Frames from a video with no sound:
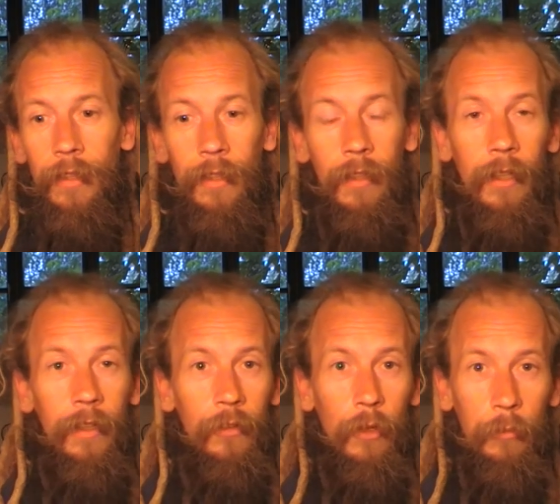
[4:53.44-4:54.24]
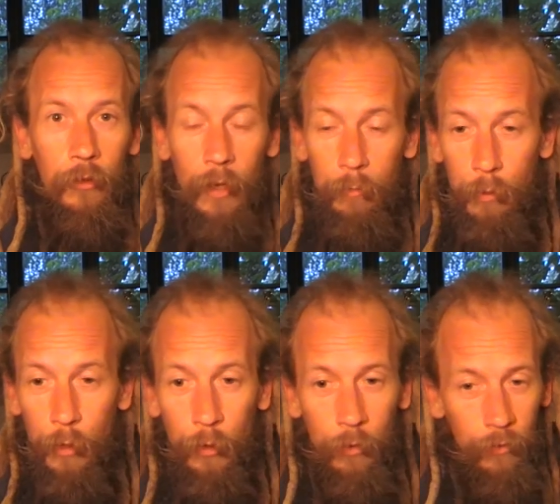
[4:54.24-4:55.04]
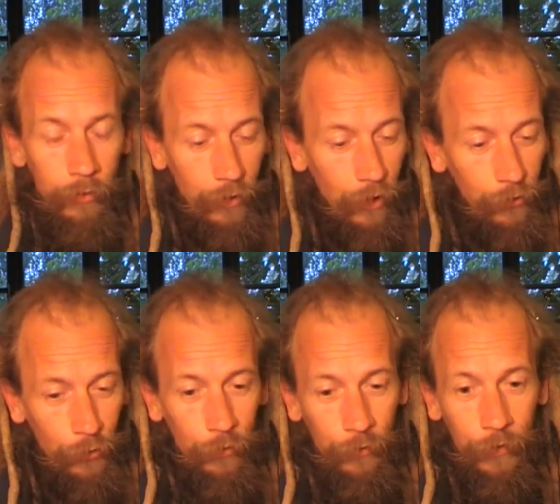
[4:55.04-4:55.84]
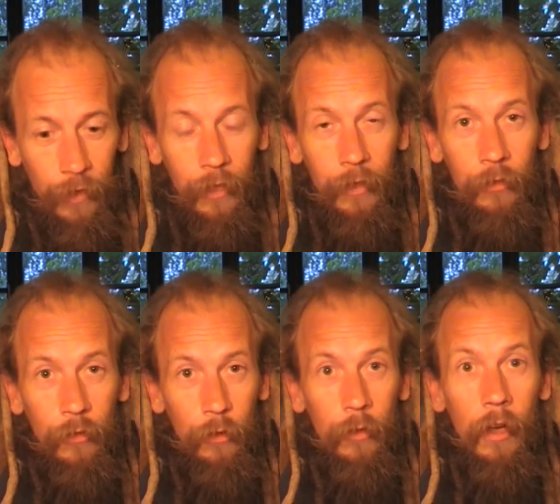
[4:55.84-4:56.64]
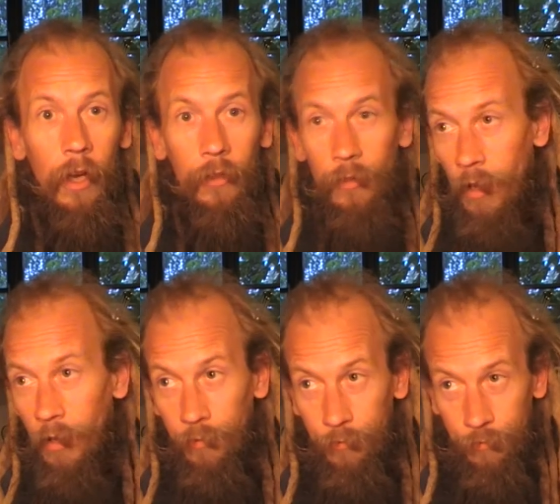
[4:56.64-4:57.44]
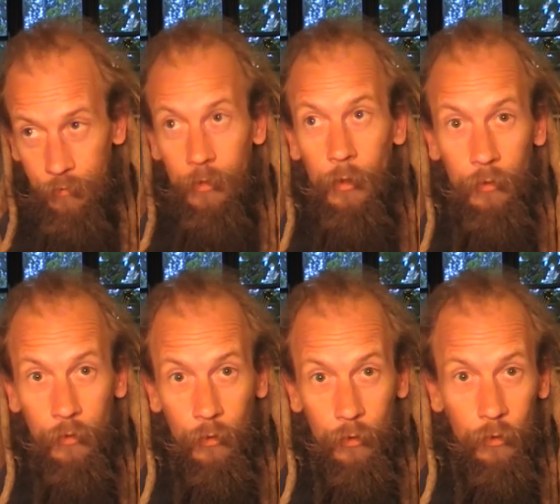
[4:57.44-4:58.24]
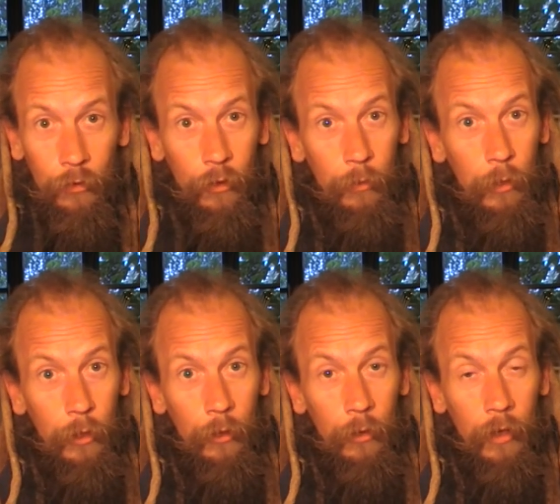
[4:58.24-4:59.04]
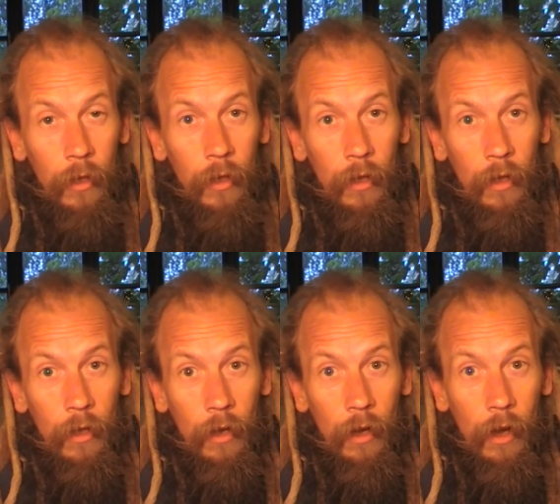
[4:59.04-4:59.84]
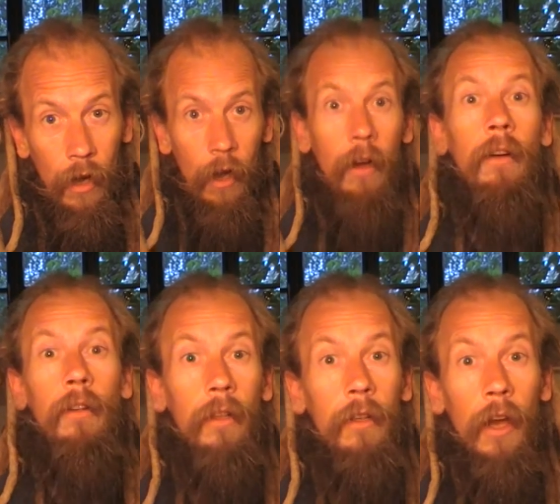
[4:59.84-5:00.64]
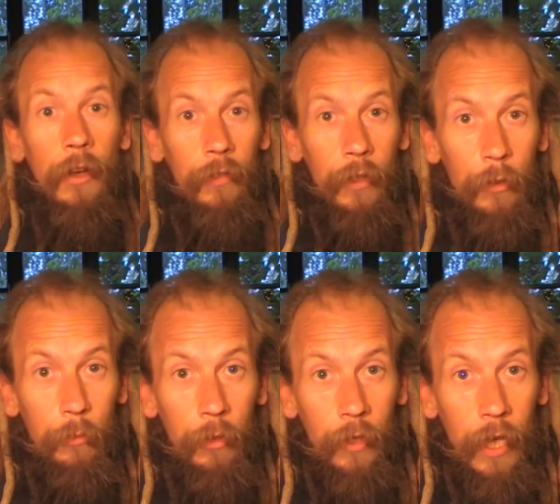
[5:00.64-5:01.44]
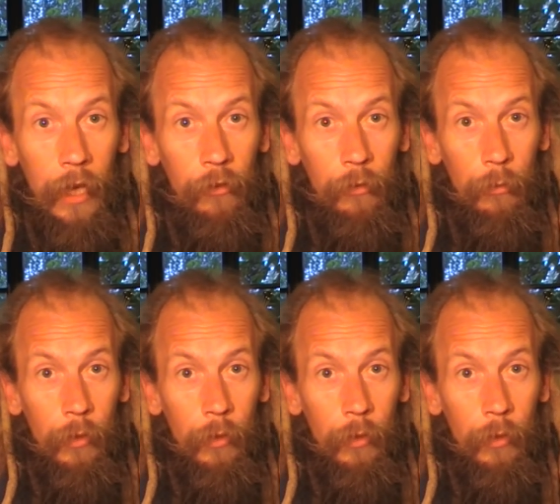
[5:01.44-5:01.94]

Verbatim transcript: like Thomas Shampoo, that I feel these are two guys that I've noticed on YouTube who are kind of in communication